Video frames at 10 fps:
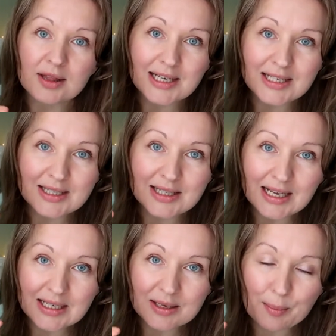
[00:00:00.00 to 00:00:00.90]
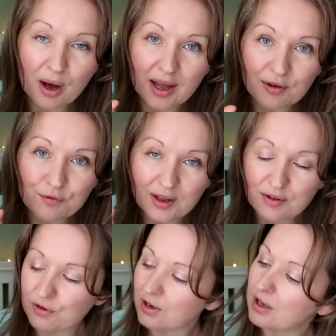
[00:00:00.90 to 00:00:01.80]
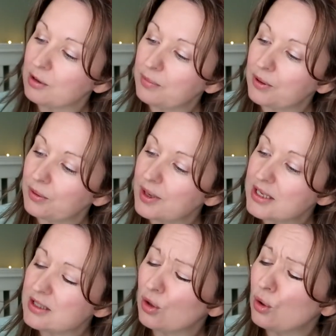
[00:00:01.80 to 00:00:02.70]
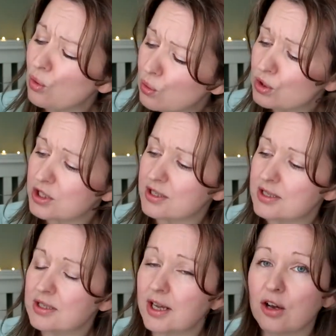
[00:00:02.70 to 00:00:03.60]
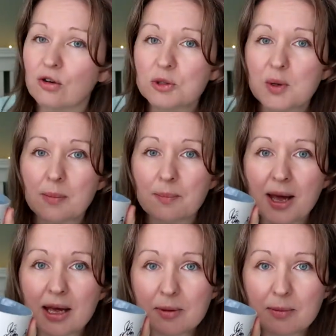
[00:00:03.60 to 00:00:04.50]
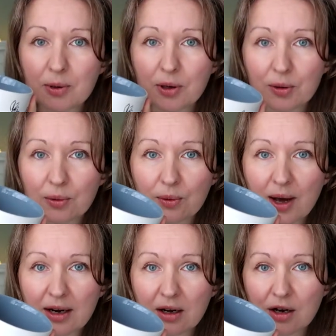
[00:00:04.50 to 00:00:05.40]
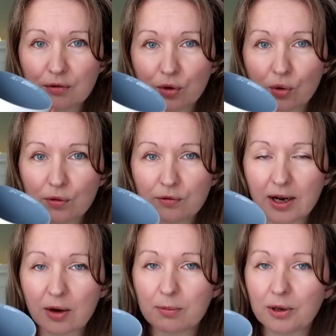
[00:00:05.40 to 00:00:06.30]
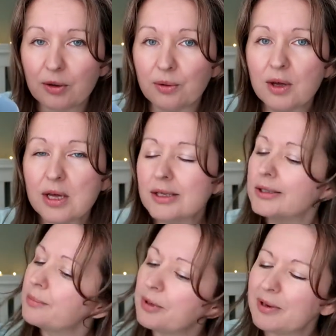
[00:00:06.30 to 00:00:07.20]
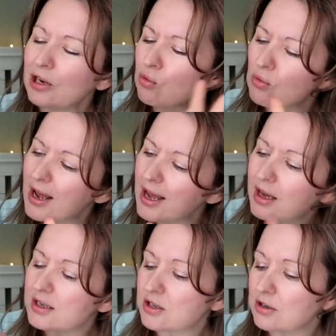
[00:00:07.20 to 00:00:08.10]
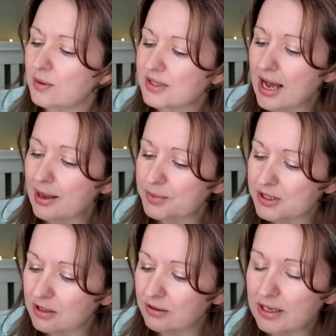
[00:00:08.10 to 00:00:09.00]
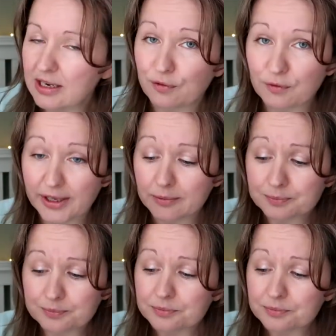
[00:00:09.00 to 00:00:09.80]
This is my favourite colour blue. It's gorgeous. It's like a cross between a baby blue and a kind of cornflower blue, but a bit grey. I don't know, it's absolutely lovely.